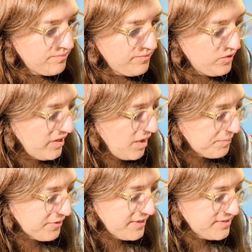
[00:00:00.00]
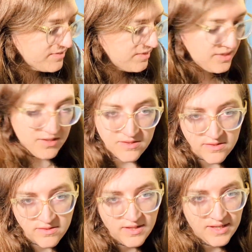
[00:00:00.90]
you'll get upgrades to
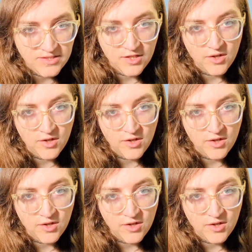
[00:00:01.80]
these as you